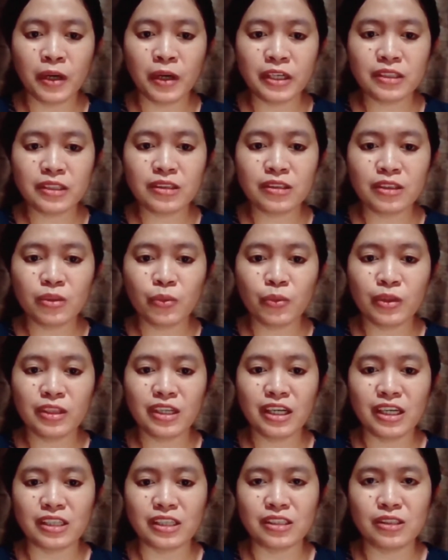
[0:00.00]
partner
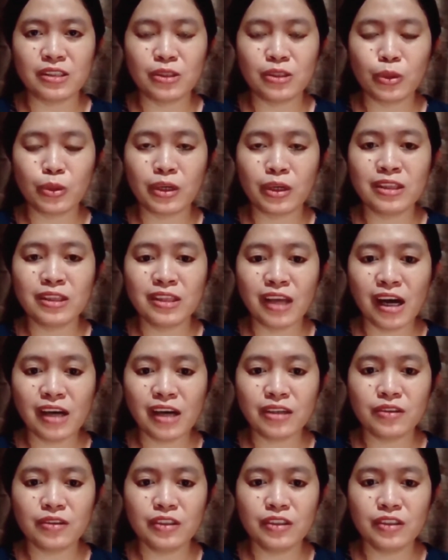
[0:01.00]
with us to conduct